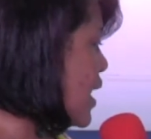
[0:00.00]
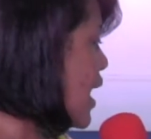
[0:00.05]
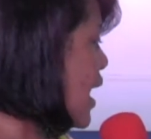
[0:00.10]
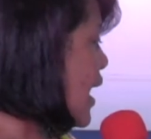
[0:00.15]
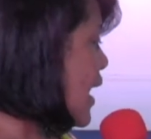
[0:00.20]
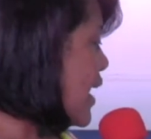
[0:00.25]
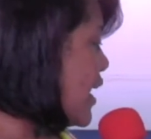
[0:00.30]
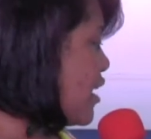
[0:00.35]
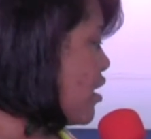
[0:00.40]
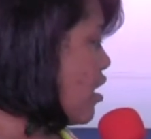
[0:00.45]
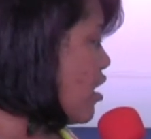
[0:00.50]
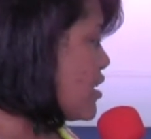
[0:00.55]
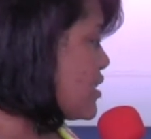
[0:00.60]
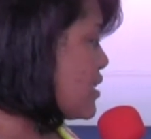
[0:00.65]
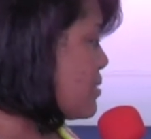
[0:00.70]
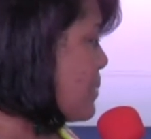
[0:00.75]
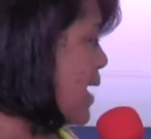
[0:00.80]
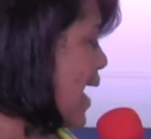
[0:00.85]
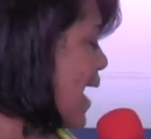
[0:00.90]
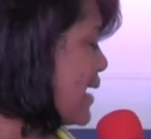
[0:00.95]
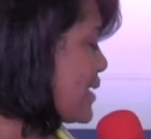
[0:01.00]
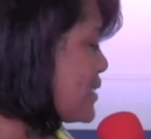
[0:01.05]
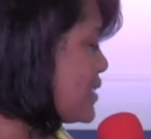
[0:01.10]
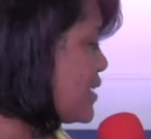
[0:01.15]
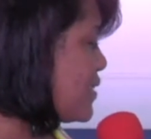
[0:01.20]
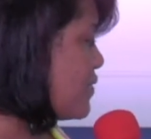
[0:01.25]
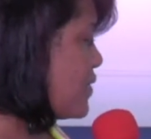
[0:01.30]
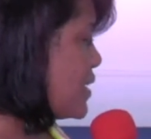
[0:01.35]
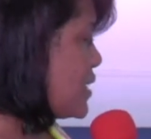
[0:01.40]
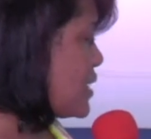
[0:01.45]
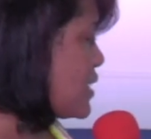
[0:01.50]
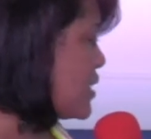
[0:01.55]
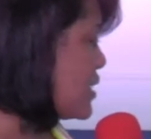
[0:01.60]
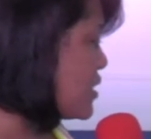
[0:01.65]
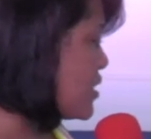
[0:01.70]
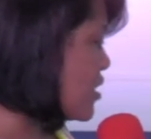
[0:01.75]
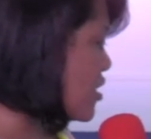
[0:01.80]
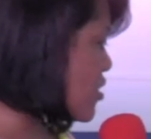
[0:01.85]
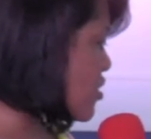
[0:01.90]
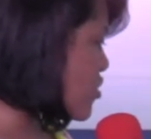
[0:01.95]
Here are some
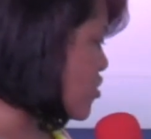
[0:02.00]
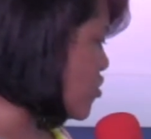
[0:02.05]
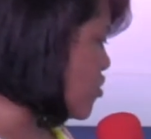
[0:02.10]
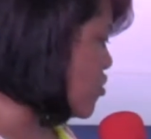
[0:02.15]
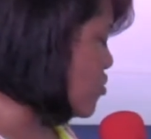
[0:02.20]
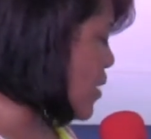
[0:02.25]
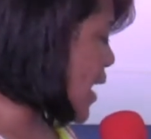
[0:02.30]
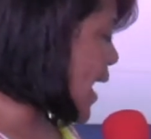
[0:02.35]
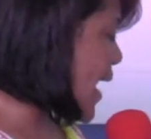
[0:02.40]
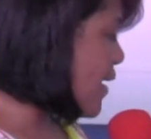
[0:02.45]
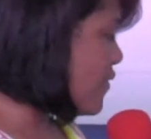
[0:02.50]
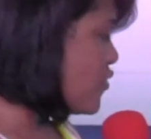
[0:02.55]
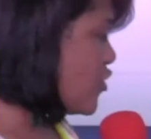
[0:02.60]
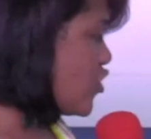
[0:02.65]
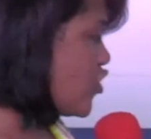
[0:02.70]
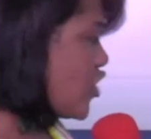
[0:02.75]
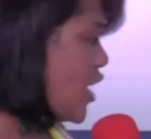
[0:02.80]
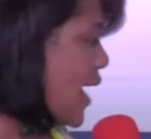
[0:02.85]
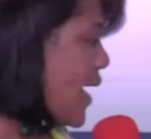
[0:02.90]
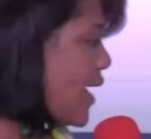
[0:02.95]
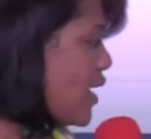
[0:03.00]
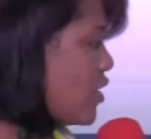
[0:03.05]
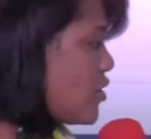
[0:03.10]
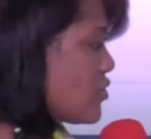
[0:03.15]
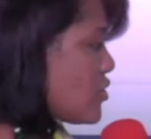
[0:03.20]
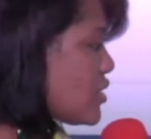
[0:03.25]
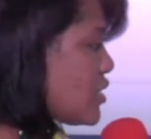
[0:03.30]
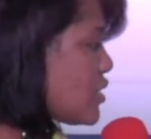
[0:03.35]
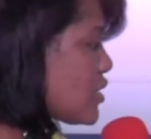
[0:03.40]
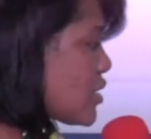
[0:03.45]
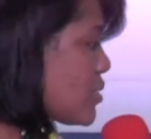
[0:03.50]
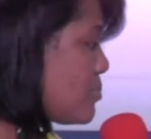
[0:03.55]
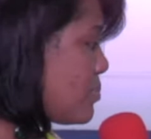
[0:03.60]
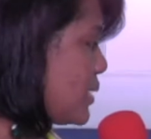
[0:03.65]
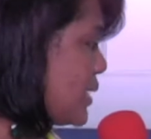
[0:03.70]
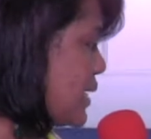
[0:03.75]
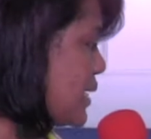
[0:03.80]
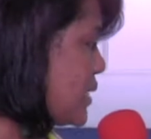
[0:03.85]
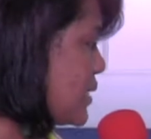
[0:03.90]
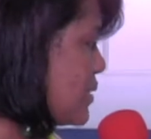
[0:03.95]
activities to have your child
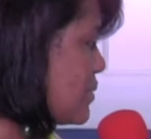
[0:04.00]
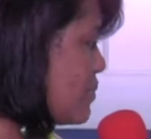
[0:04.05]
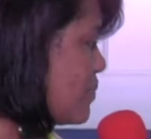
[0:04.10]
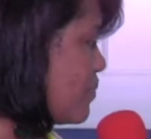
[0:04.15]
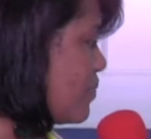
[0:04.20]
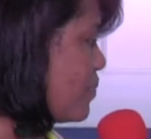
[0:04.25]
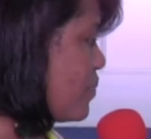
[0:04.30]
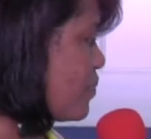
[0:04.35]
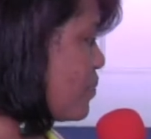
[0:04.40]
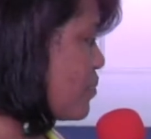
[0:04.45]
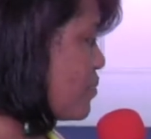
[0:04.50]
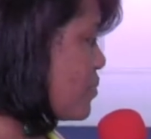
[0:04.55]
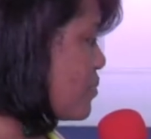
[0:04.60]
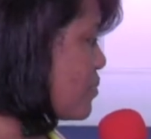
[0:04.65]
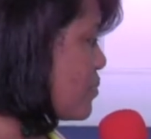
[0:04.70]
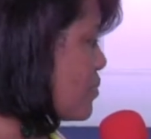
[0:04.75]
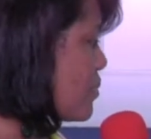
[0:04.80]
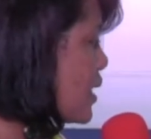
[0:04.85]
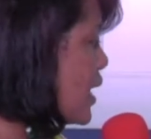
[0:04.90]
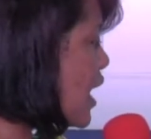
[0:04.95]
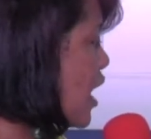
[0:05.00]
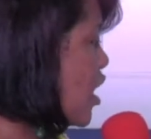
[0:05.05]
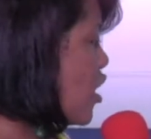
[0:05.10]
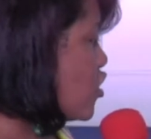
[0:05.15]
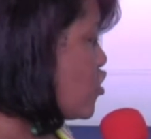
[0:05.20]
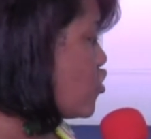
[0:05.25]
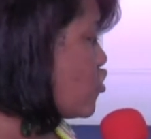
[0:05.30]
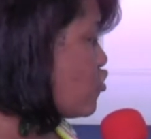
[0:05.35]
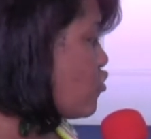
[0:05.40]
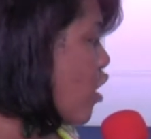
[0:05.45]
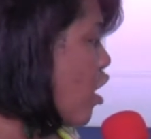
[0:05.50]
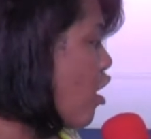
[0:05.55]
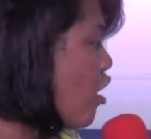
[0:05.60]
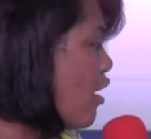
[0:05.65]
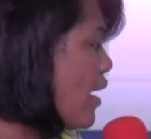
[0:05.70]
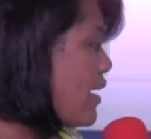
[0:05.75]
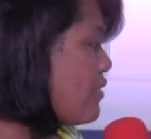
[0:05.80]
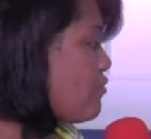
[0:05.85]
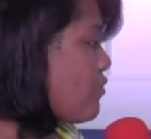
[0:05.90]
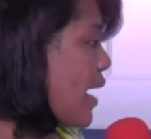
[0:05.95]
complete. Draw
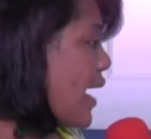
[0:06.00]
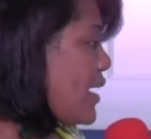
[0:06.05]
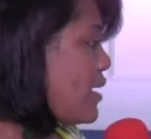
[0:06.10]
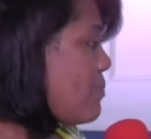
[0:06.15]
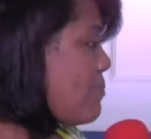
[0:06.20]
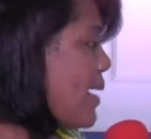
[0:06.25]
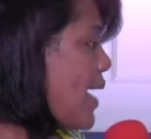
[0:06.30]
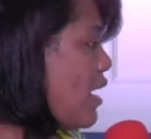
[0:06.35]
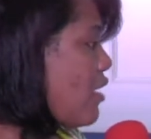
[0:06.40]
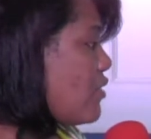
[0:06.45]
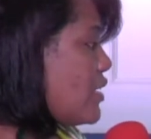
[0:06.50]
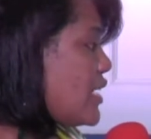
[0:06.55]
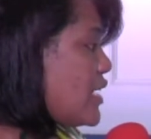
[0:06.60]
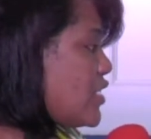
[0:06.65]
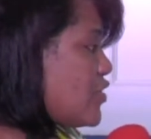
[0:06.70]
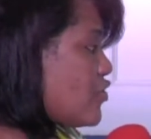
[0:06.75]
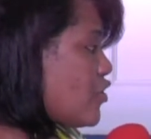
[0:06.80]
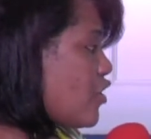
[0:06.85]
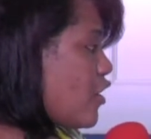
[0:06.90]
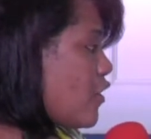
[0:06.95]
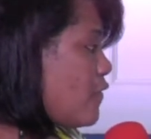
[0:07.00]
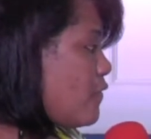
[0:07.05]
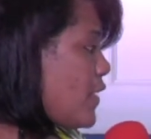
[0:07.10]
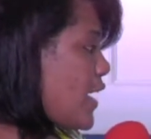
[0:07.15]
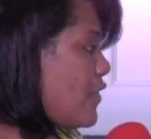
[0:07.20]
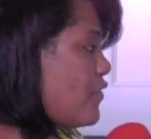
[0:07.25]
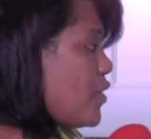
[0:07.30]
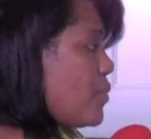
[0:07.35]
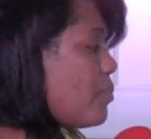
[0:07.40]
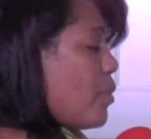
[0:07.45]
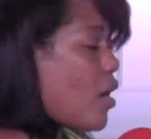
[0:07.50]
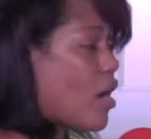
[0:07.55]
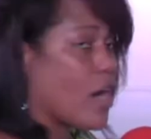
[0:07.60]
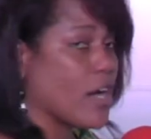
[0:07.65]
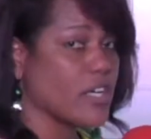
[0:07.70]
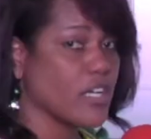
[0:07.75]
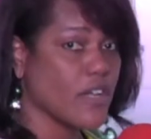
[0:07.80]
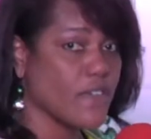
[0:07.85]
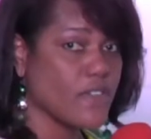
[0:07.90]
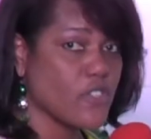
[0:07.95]
and write about his or her favorite
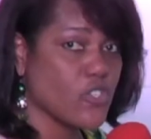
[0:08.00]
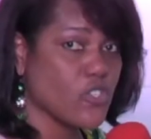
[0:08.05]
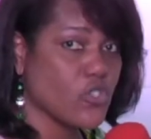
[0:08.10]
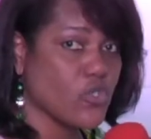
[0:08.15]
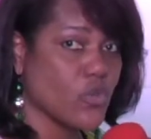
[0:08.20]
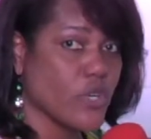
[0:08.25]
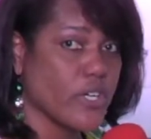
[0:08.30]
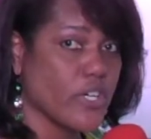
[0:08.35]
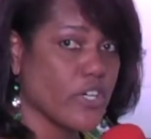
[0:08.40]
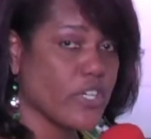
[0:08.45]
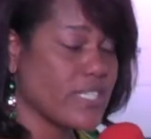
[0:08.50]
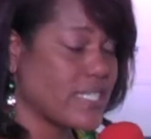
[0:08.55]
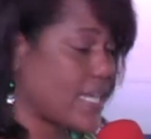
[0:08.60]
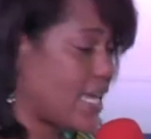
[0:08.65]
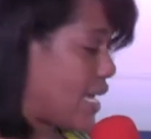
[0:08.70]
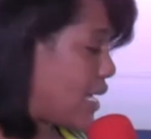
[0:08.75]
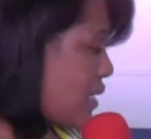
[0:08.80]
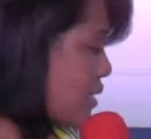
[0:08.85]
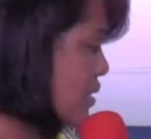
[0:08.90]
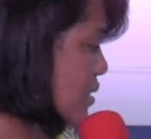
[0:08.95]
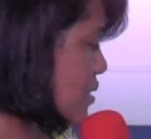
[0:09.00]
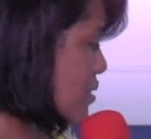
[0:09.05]
part of the story or text.